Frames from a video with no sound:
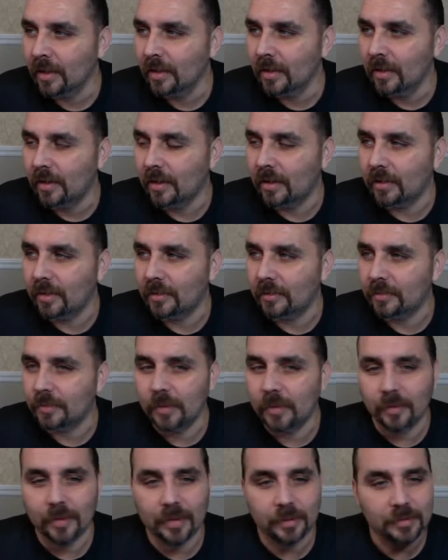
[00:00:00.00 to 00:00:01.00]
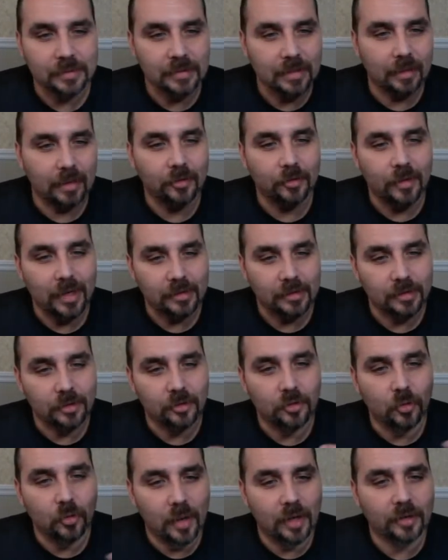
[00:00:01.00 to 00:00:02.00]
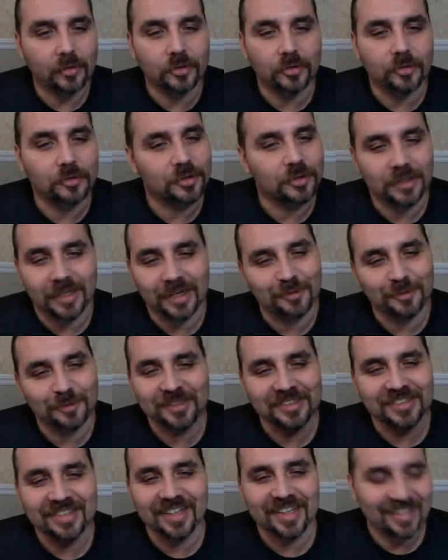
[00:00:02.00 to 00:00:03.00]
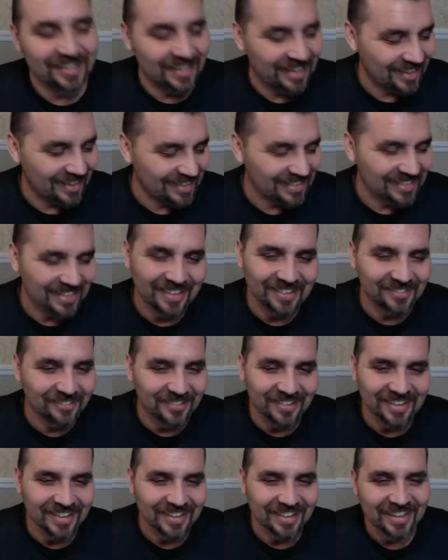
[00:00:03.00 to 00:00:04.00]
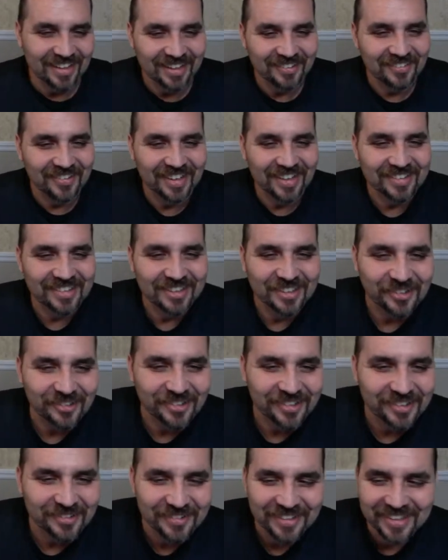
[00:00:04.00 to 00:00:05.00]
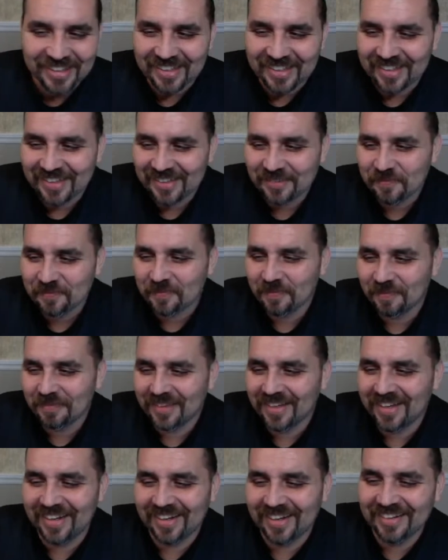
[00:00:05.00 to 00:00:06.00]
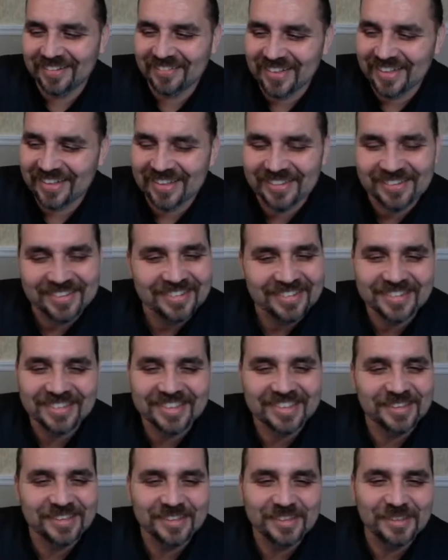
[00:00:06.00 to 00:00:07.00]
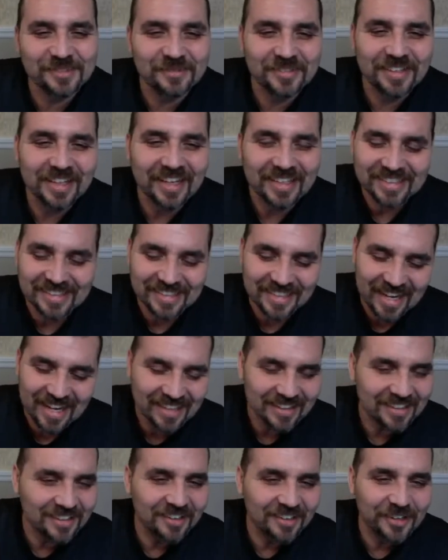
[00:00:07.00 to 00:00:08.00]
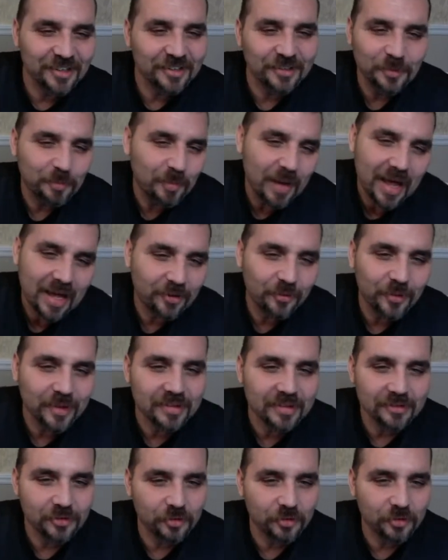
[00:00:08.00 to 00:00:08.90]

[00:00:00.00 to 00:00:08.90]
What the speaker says: But when it was time to actually go out and do shit, I wouldn't take that because I didn't want to have to throw it away. I love it. Those things I just like the look. They're bad cuetes.